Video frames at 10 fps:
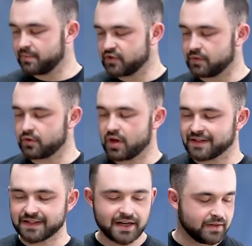So we've got our
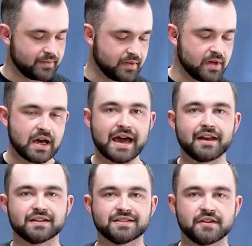tent and
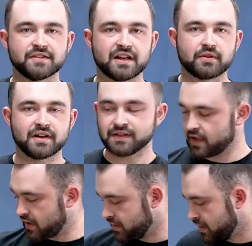our stuff sack ready to
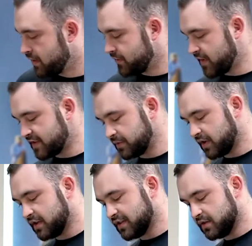go. First thing we're
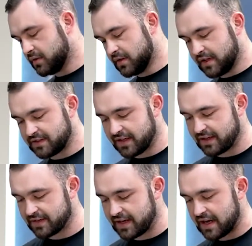going to do is take the
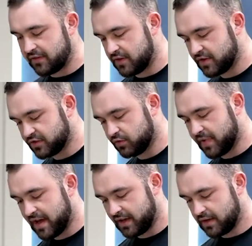tent out of the original
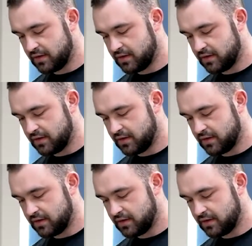bag.